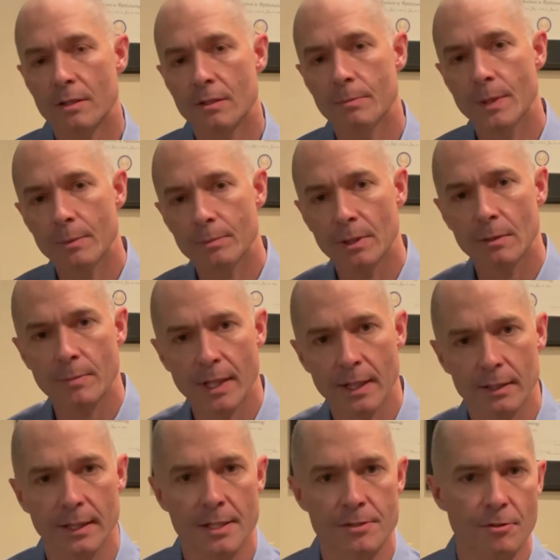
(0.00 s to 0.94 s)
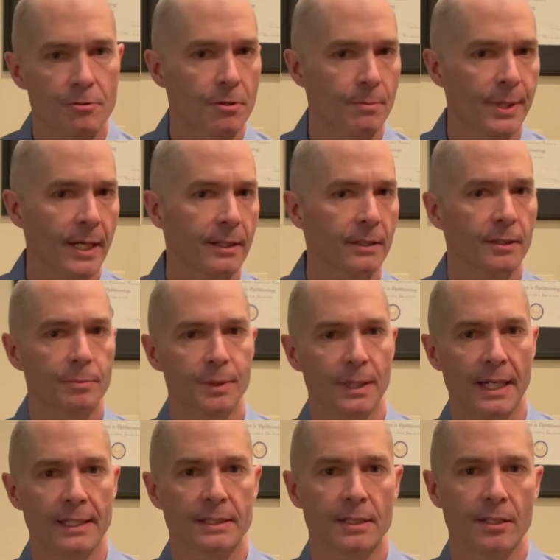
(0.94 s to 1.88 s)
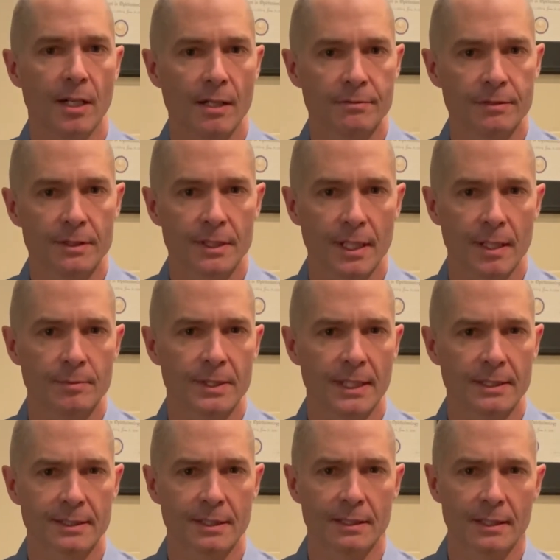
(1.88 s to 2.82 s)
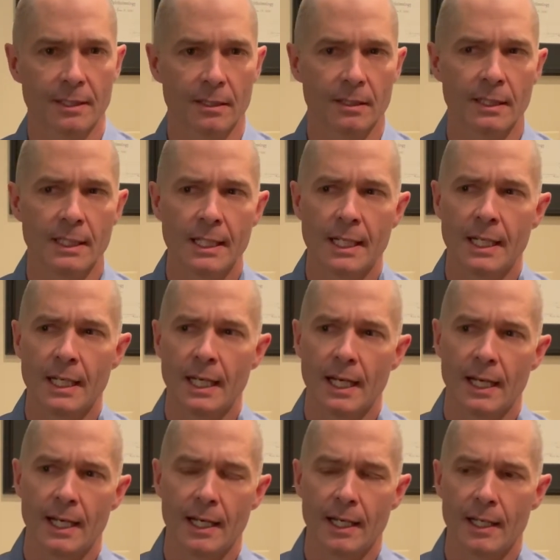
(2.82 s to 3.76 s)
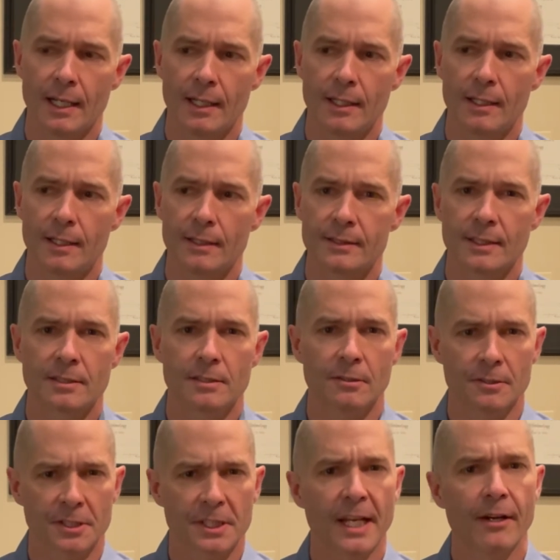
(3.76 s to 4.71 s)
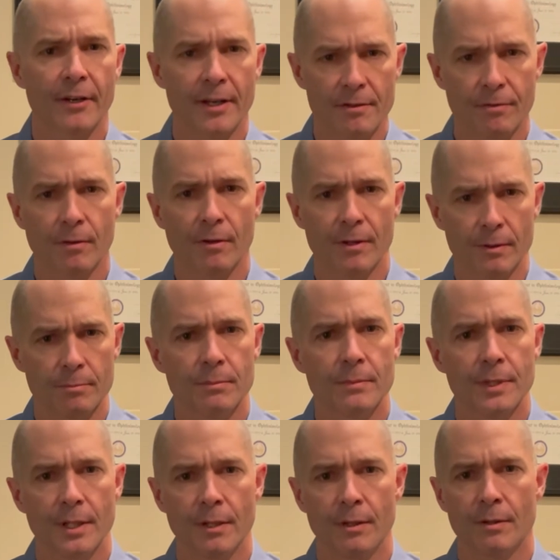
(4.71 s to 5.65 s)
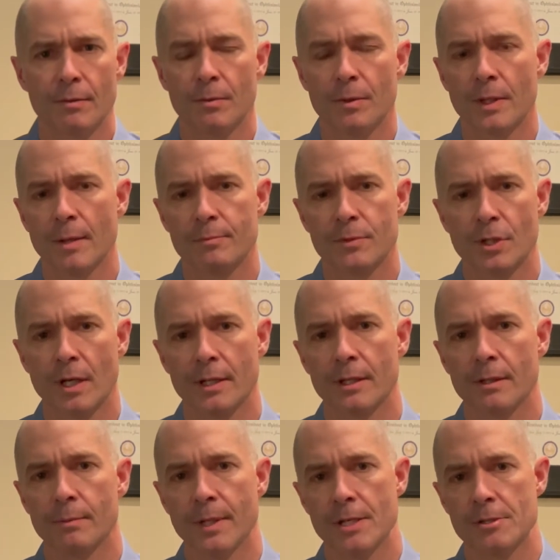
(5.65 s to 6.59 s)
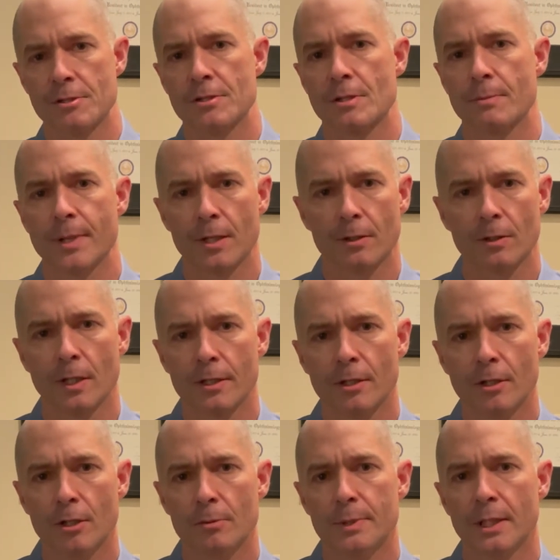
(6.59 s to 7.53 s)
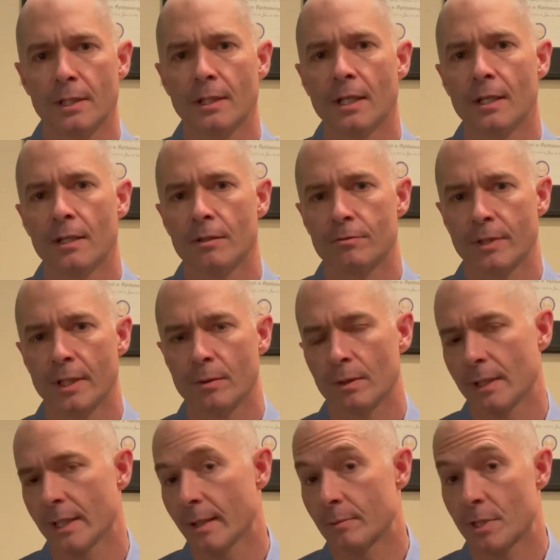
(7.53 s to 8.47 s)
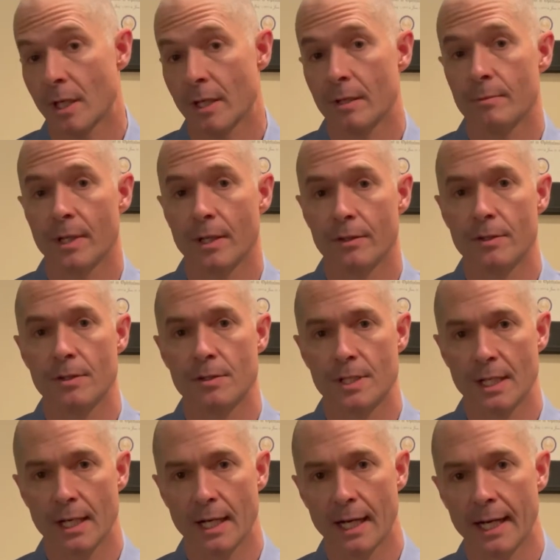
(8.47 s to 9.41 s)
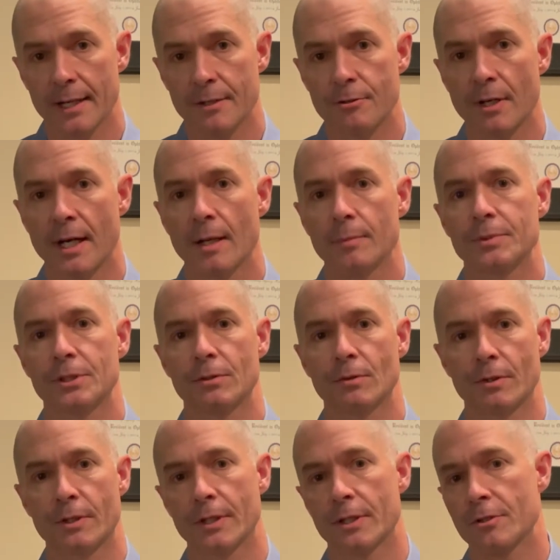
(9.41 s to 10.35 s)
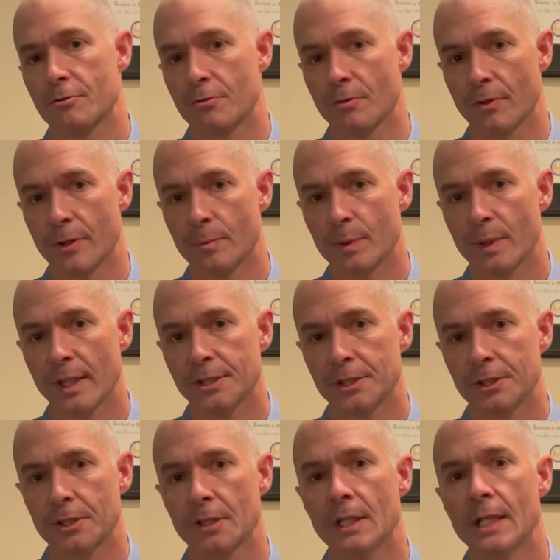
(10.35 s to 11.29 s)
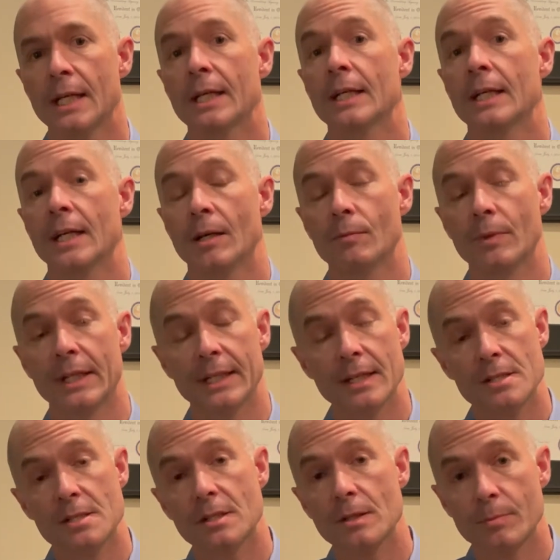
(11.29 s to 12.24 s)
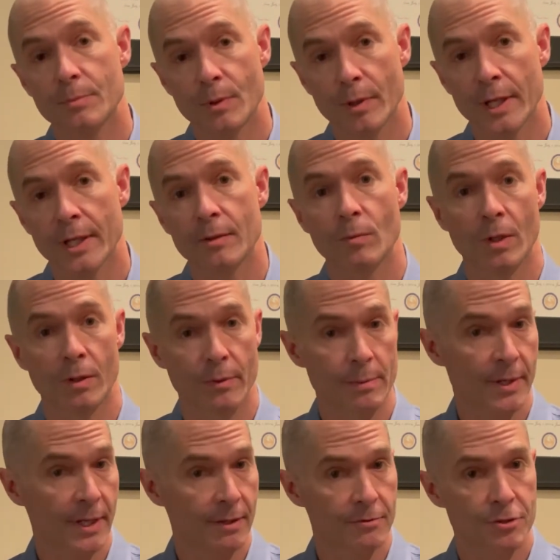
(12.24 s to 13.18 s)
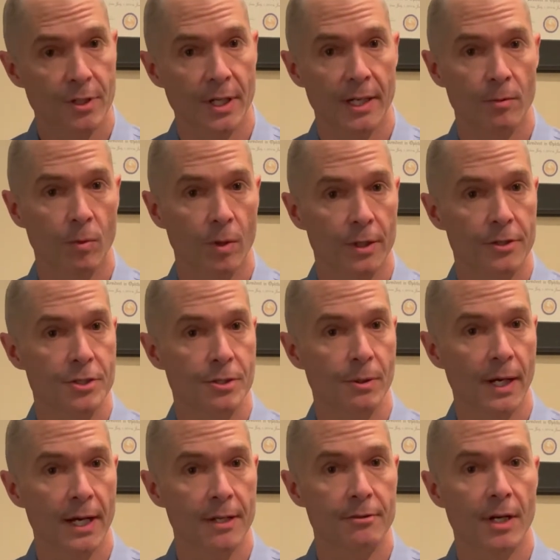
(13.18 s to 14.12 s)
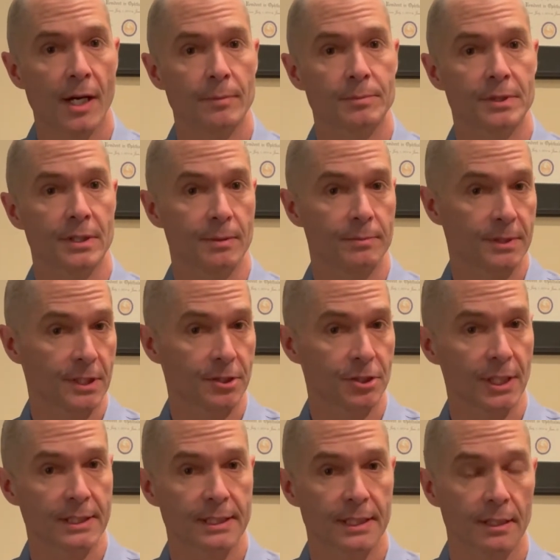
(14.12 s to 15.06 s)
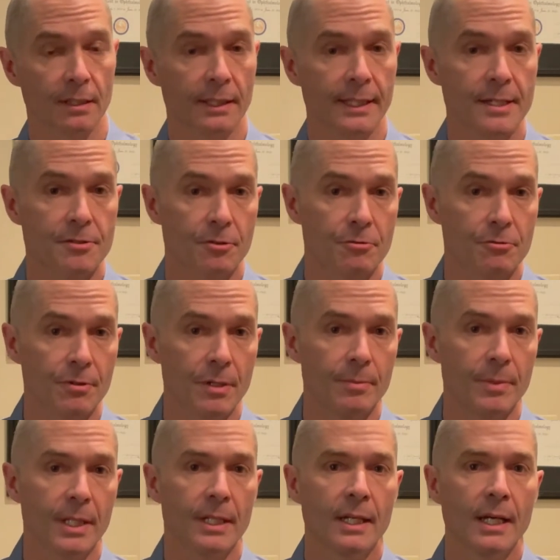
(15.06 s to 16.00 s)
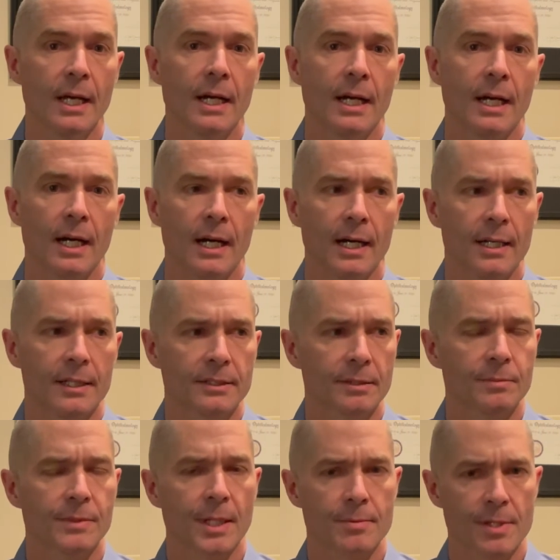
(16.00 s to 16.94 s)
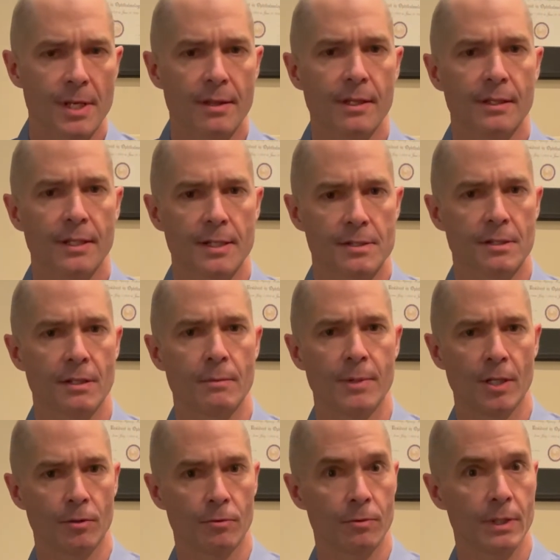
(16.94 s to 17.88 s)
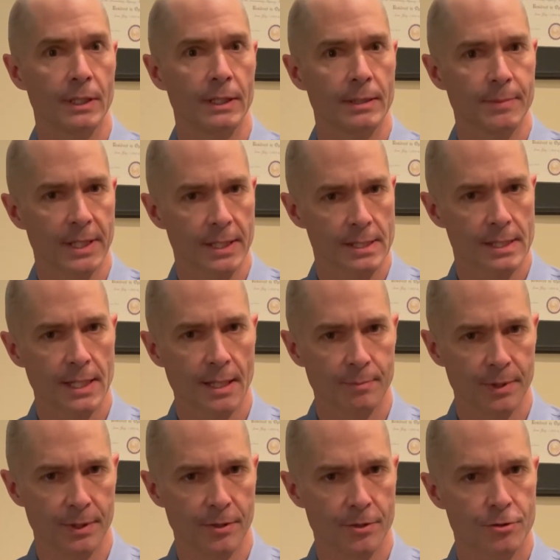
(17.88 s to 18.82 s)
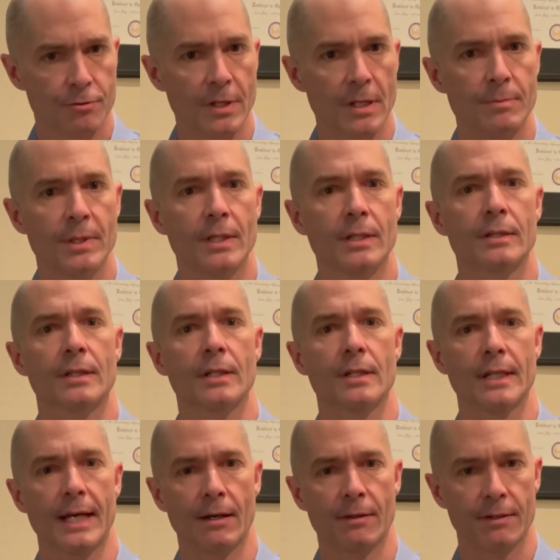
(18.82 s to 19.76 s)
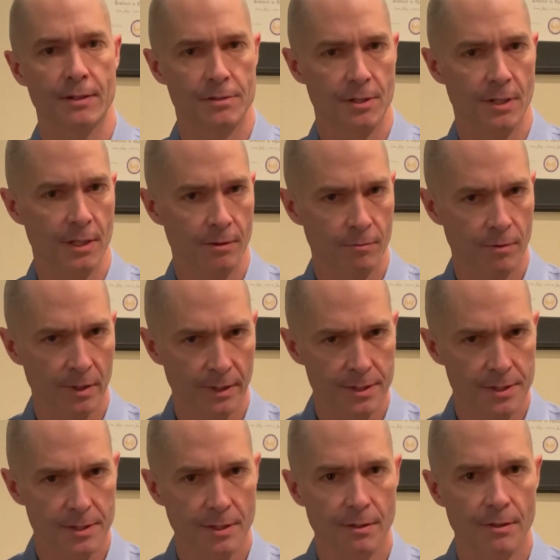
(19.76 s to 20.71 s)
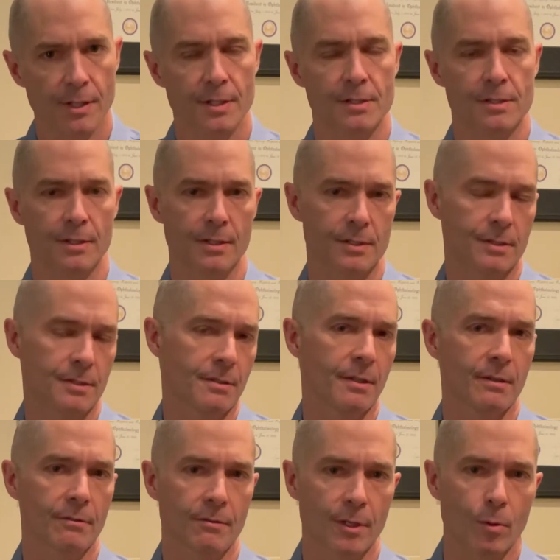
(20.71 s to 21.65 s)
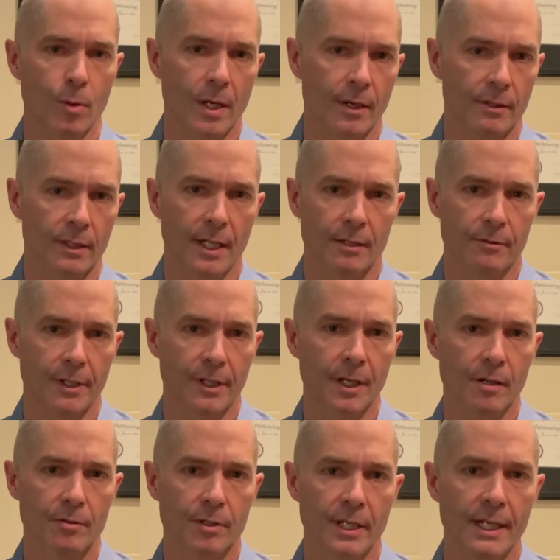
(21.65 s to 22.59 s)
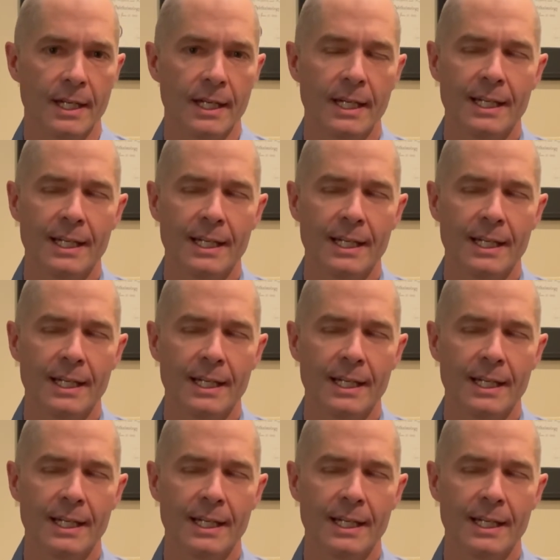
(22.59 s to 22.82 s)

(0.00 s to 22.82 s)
to people about laser trabeculoplasty, oftentimes that's a little uh, that's a little scary for them. You know, when I'm talking to patients about glaucoma, Frequently, I'm talking about using eye drops in order to control their pressure. And when it gets to the point where we might have tried one or two eye drops and I'm suggesting a laser treatment, uh, sometimes they think that's going to be a really big step in their treatment, that now things are getting really serious and this is going to require a lot of recovery.